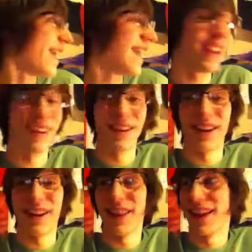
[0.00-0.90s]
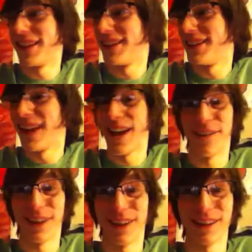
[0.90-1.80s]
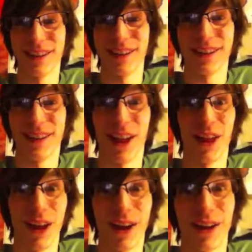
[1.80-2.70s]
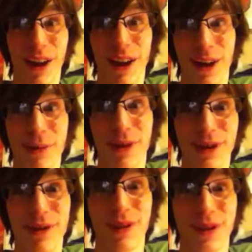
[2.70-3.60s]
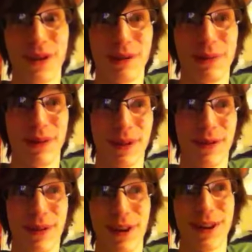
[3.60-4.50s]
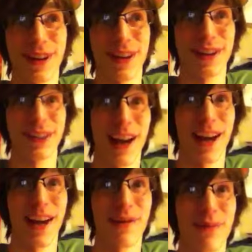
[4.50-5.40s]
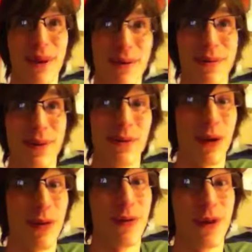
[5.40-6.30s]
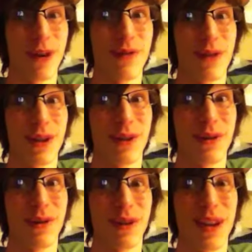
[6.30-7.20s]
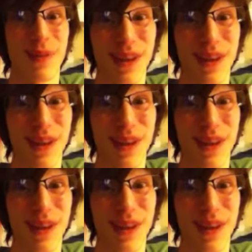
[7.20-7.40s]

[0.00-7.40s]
and, like, have, like, couple hundred videos of other funny things, and I have probably one funny video, if